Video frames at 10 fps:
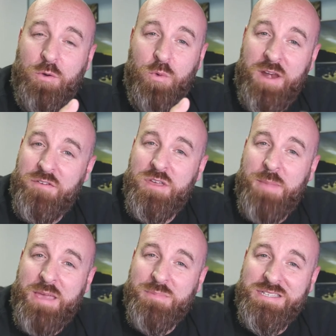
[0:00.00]
whenever you
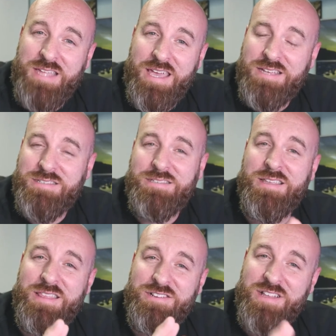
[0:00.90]
make mistakes,
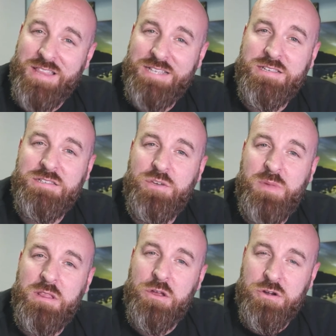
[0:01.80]
there's a lesson to
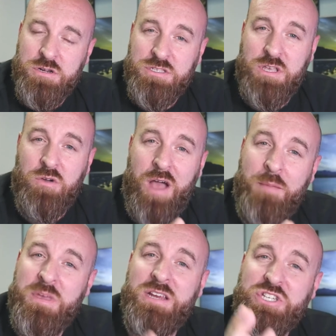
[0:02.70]
be learned. So
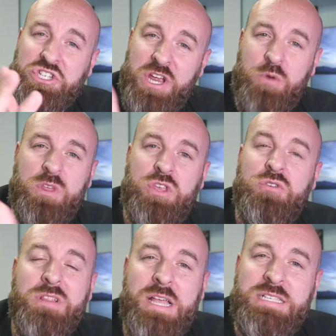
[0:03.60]
I'm going to share with
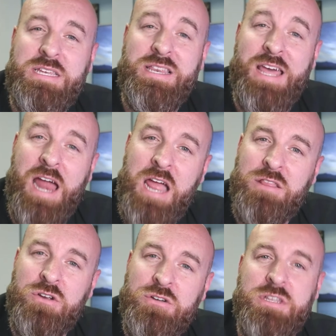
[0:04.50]
you the lesson that I
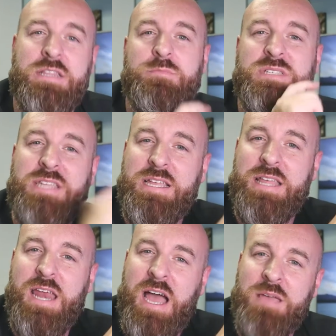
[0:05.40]
learned in the mistake
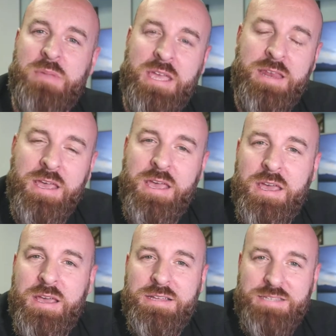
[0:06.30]
that I made
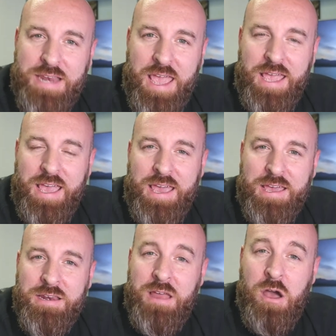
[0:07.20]
today
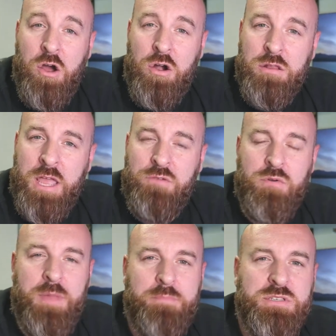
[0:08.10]
in our
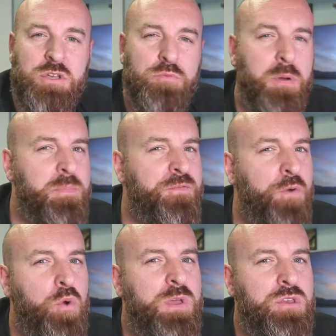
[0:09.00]
Lightroom episode. But
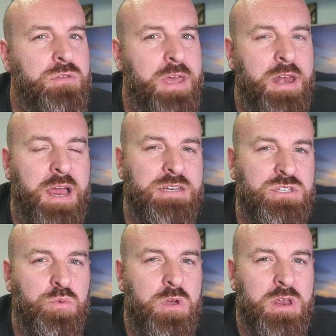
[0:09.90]
before we do that, I
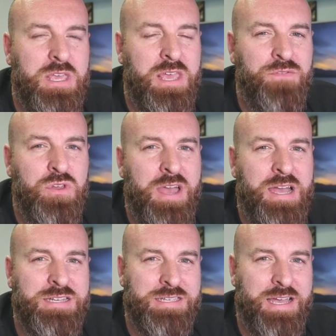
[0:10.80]
just want to give you
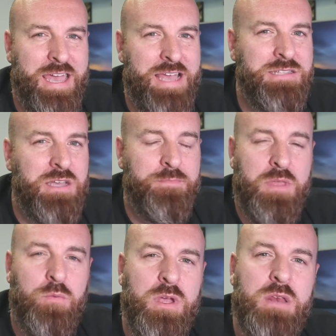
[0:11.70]
guys a heads up
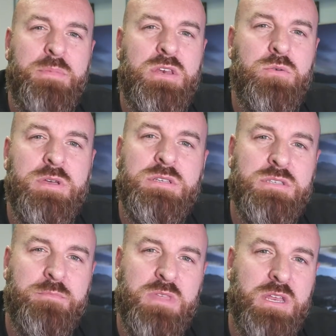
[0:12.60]
that we're going to be doing
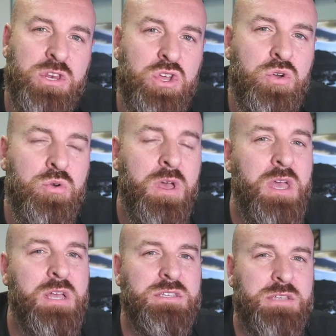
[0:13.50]
something new,
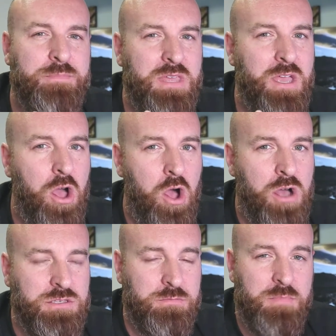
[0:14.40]
something
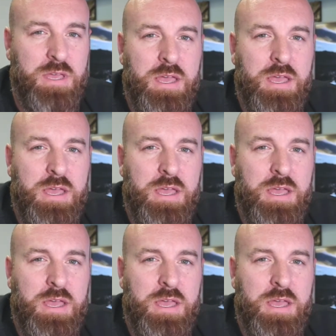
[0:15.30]
awesome.